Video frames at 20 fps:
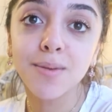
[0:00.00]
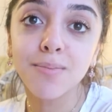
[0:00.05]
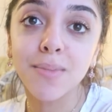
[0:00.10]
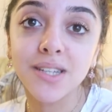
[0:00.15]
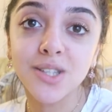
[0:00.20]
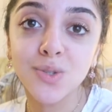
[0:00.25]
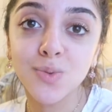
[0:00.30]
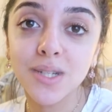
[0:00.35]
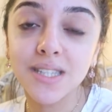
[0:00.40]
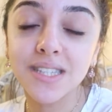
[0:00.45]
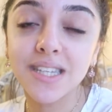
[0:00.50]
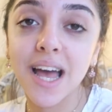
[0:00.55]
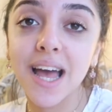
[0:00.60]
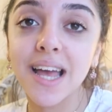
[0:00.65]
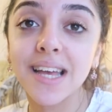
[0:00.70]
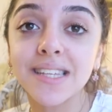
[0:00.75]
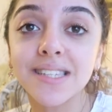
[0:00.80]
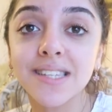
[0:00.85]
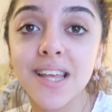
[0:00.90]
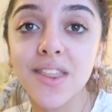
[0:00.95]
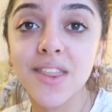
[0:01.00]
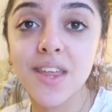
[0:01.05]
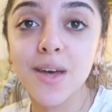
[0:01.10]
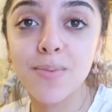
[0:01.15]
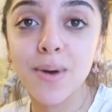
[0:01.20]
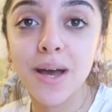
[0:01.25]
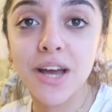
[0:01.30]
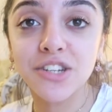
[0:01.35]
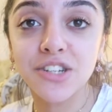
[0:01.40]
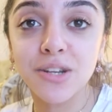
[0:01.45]
my Twitter is
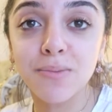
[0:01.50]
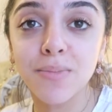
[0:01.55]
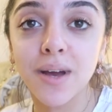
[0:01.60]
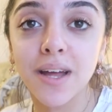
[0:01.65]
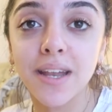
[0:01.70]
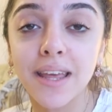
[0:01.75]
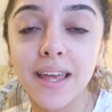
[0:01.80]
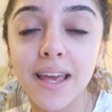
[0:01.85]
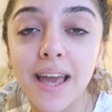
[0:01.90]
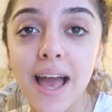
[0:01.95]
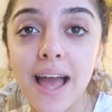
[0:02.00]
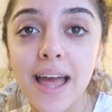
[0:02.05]
thepersianbunny,